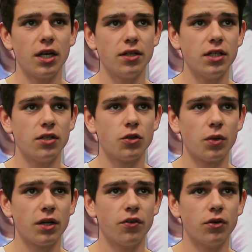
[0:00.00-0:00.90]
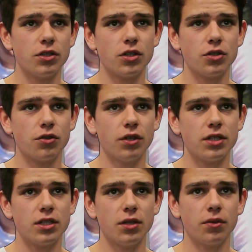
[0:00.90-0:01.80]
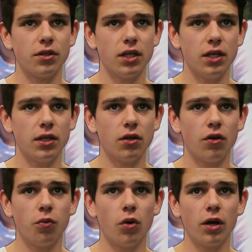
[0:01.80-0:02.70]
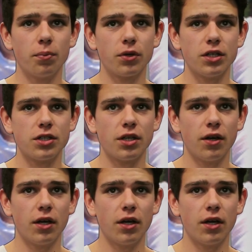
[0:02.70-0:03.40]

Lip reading: 18 to 24 in social grades C1 to E, of white British